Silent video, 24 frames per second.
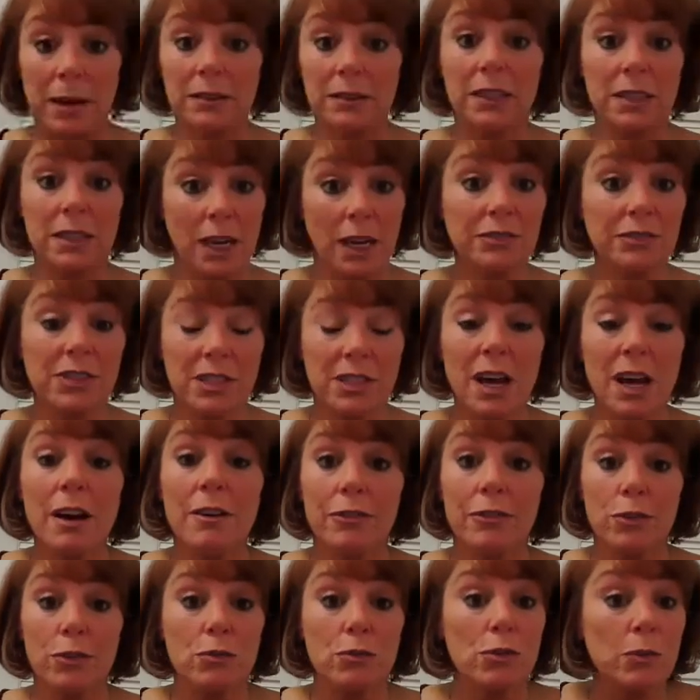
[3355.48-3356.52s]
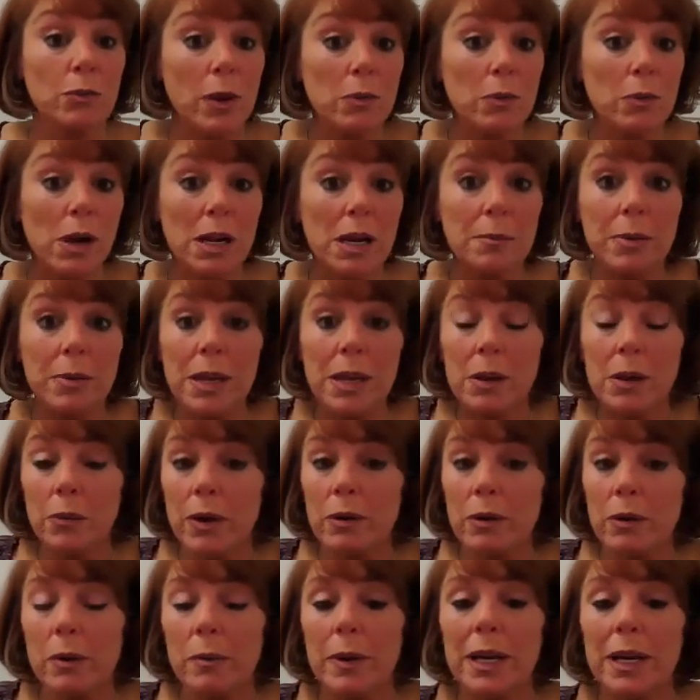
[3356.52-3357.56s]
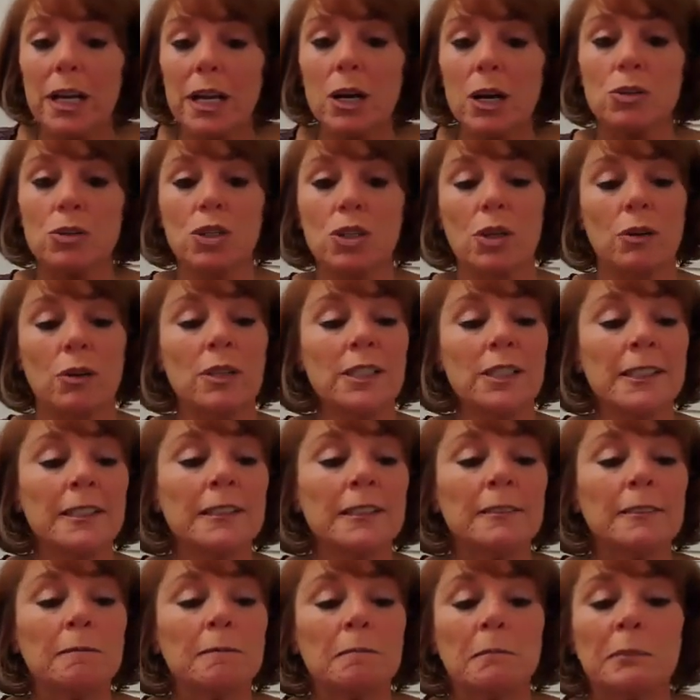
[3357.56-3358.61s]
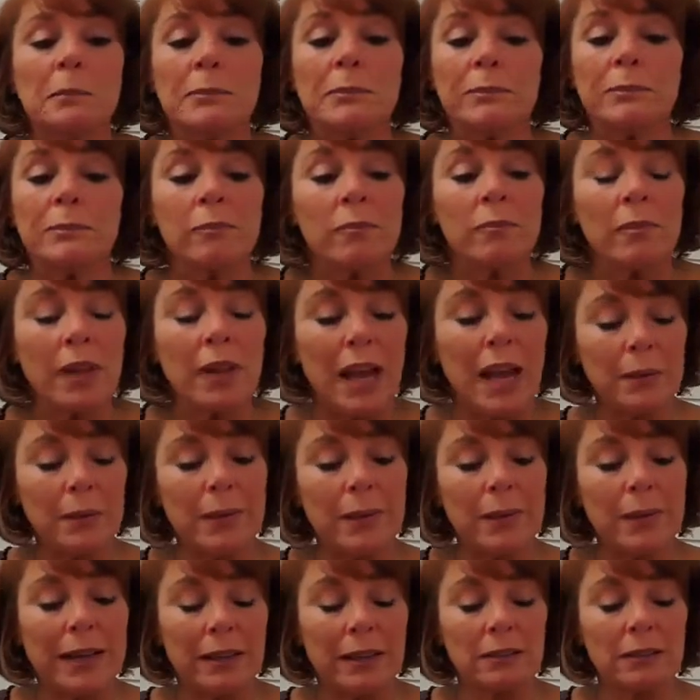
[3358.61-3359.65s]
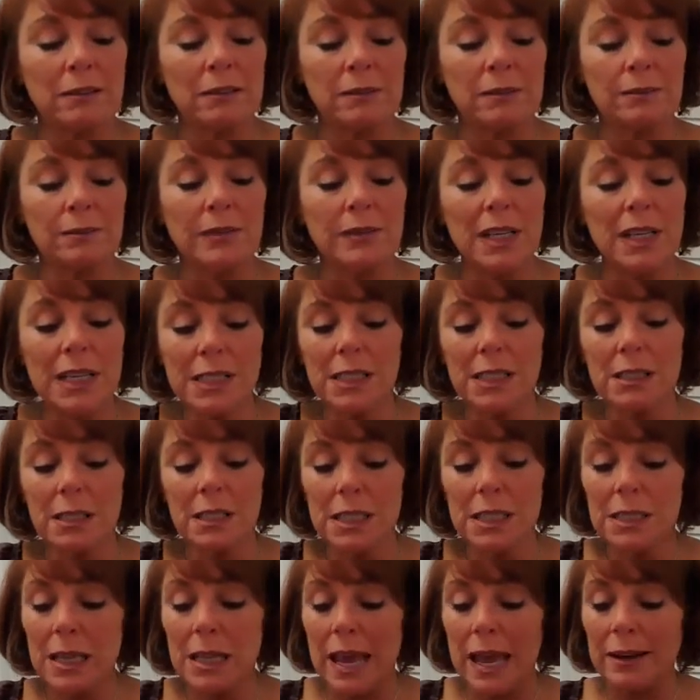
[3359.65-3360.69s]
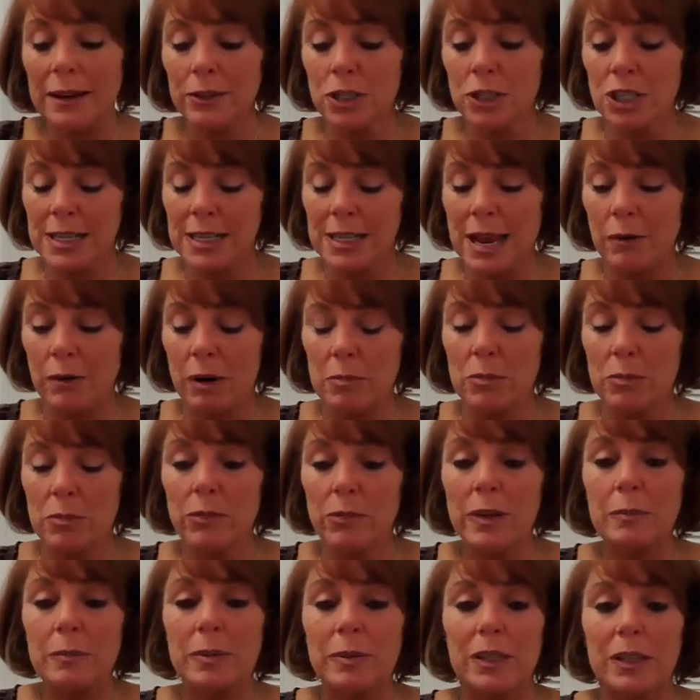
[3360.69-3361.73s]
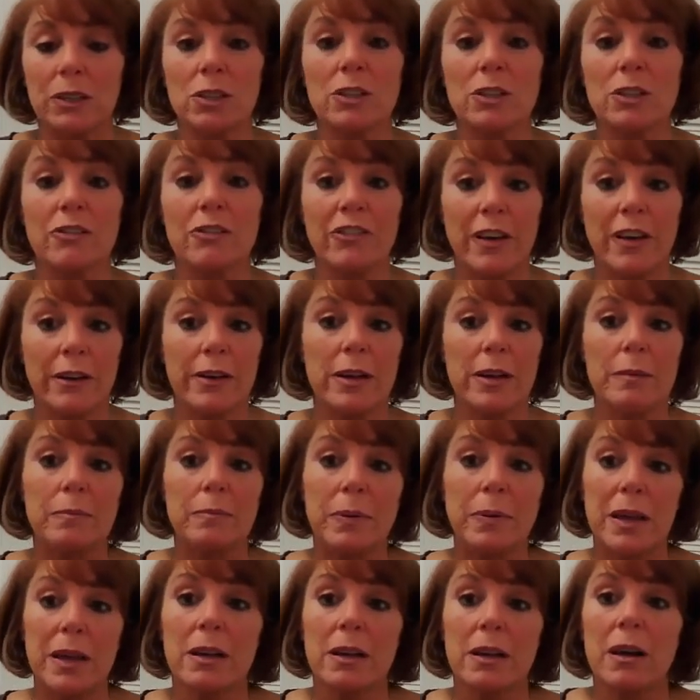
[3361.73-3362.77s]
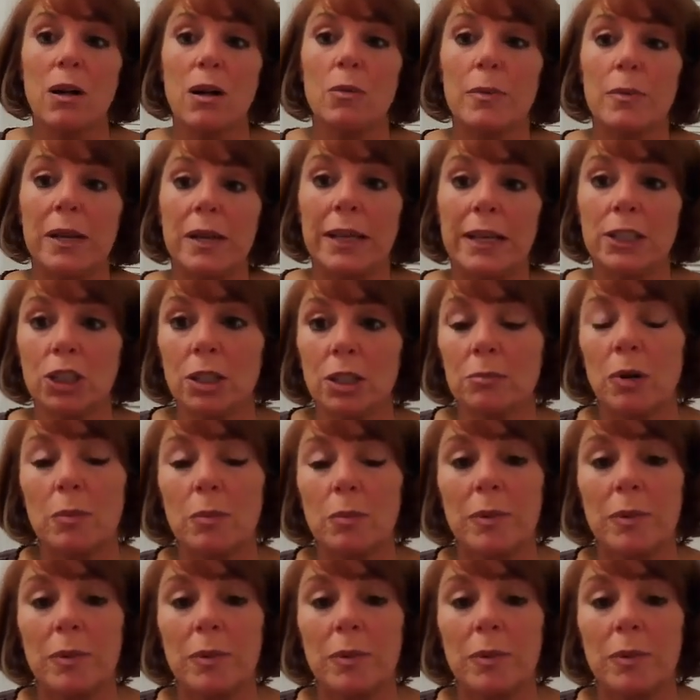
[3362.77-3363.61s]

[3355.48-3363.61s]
tough stuff. Who do we want to be? Where do we want to go? So anyway, these energies now are moving, but there's a very big culmination moment